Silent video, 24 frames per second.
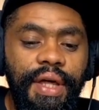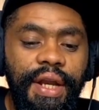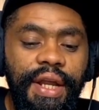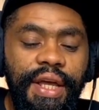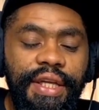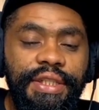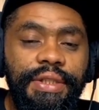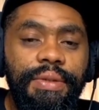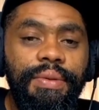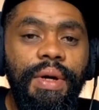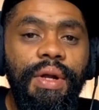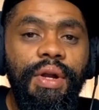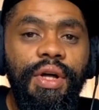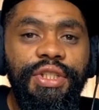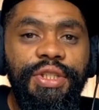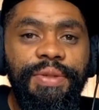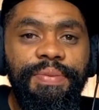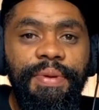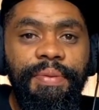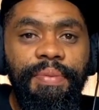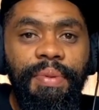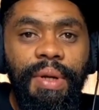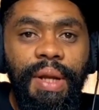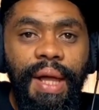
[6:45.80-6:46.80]
The reason why
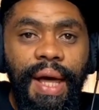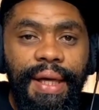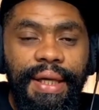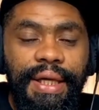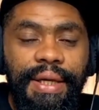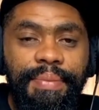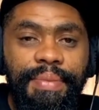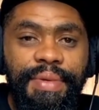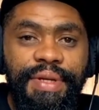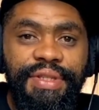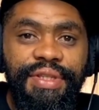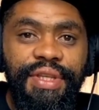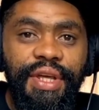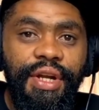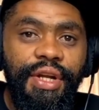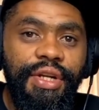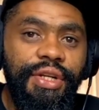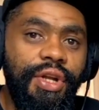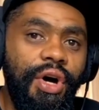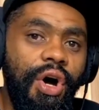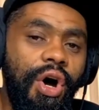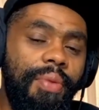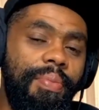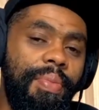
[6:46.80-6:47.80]
lots of people like him is they
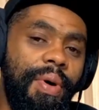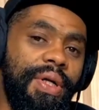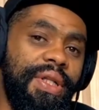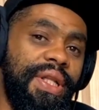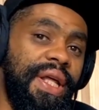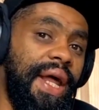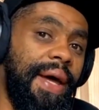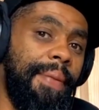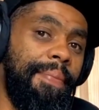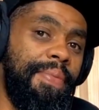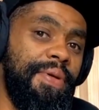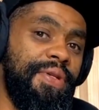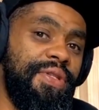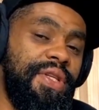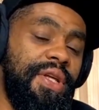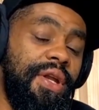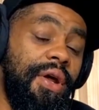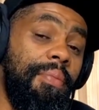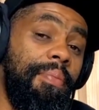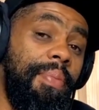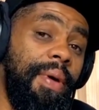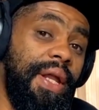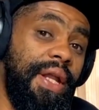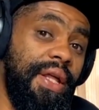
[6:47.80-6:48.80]
don't know about
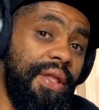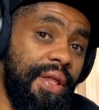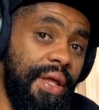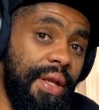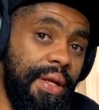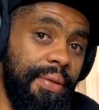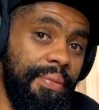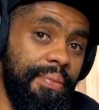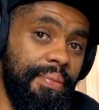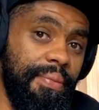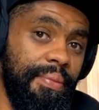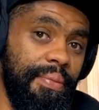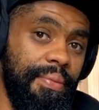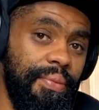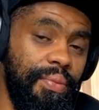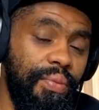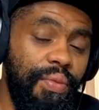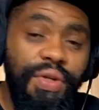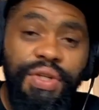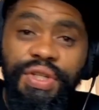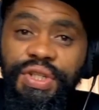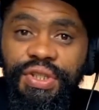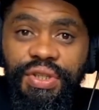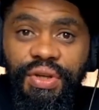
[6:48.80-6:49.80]
rappers that are better than him,
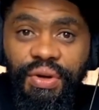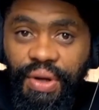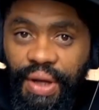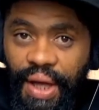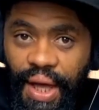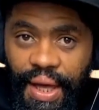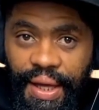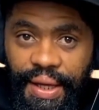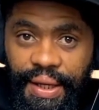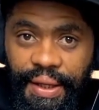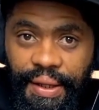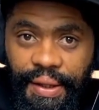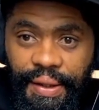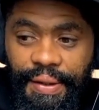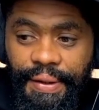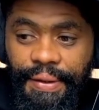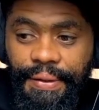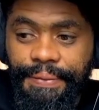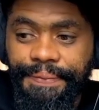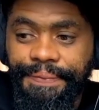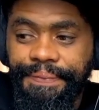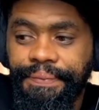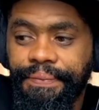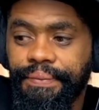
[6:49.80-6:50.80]
which is okay.
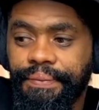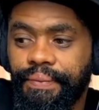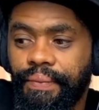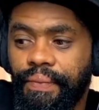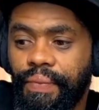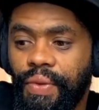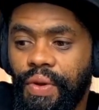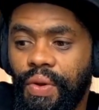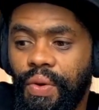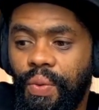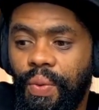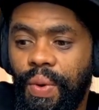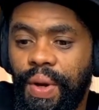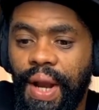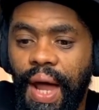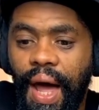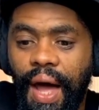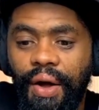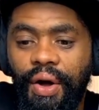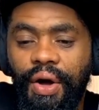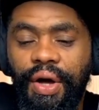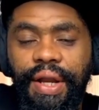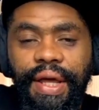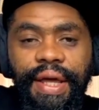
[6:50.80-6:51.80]

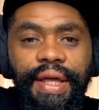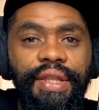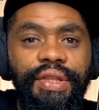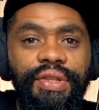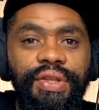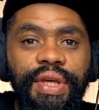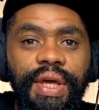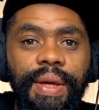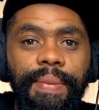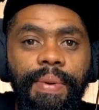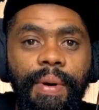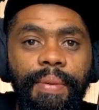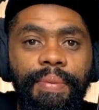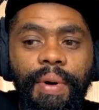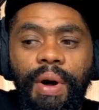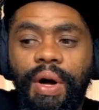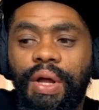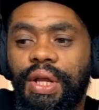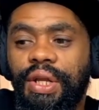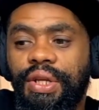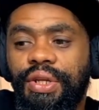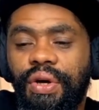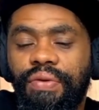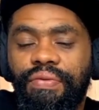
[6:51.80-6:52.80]
When I got into hip
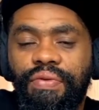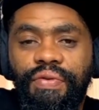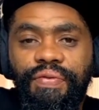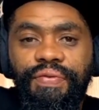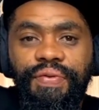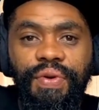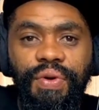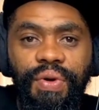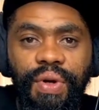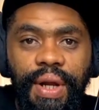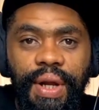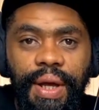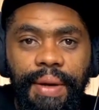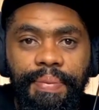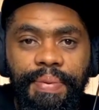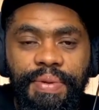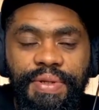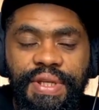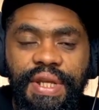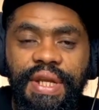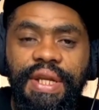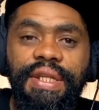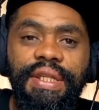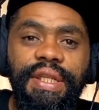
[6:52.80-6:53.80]
hop, I only knew of a few
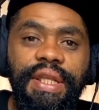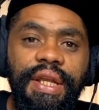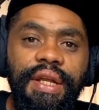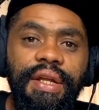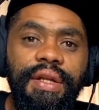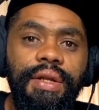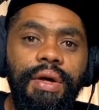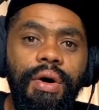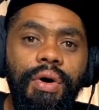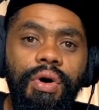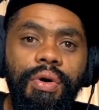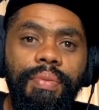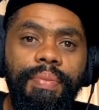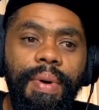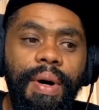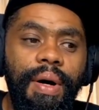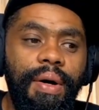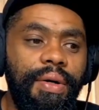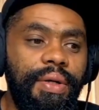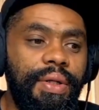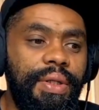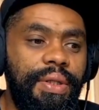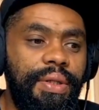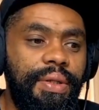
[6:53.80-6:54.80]
rappers and I didn't know
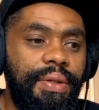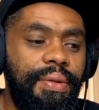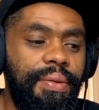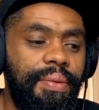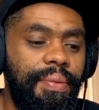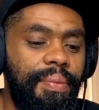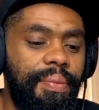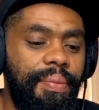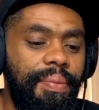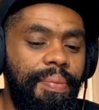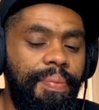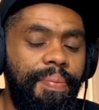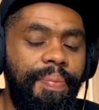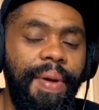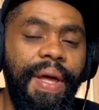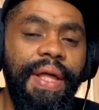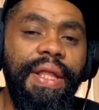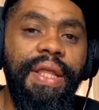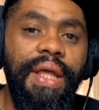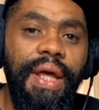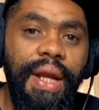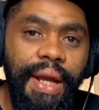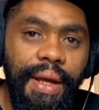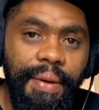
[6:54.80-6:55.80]
about
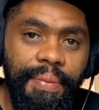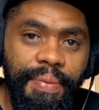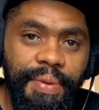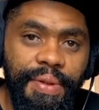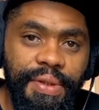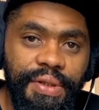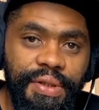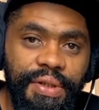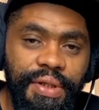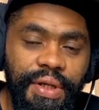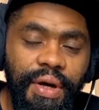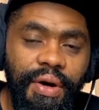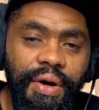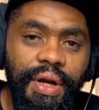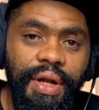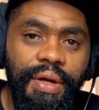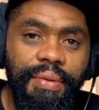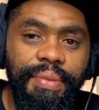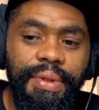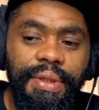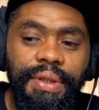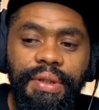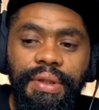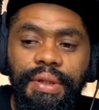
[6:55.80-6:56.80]
better rappers, you
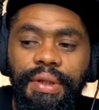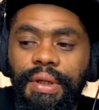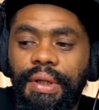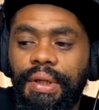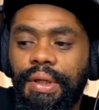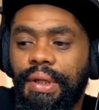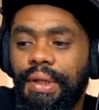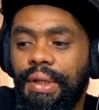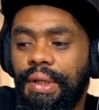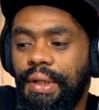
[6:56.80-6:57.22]
know what I mean?